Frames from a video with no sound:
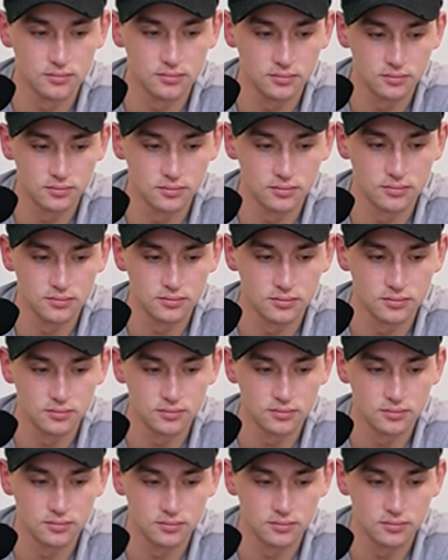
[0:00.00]

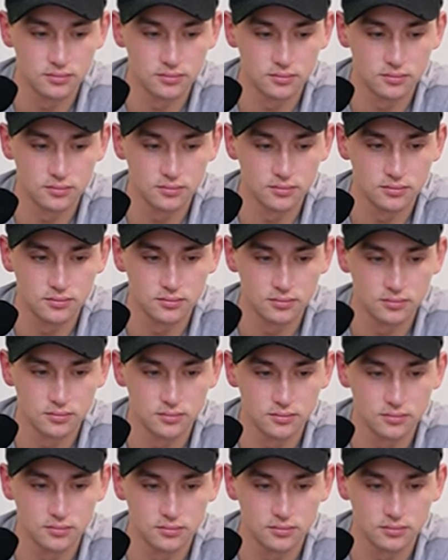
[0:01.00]

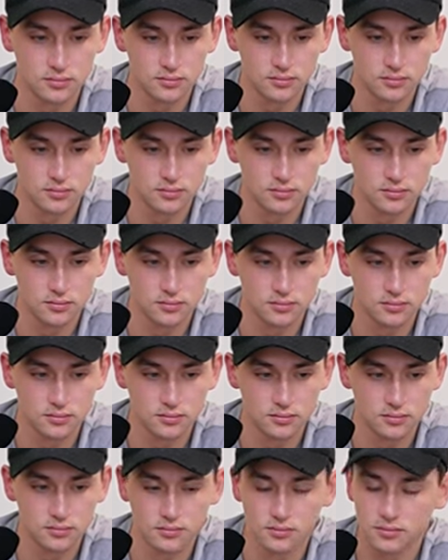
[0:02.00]

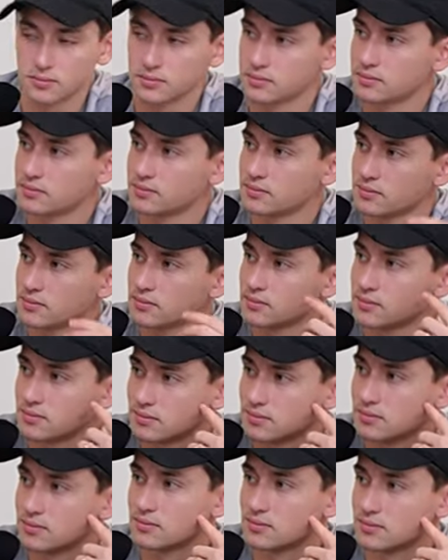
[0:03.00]

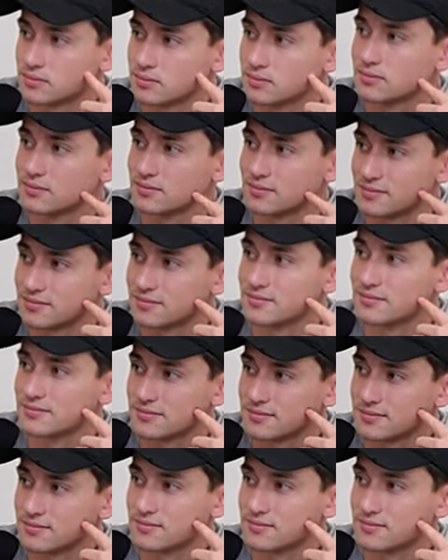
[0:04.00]
(silent)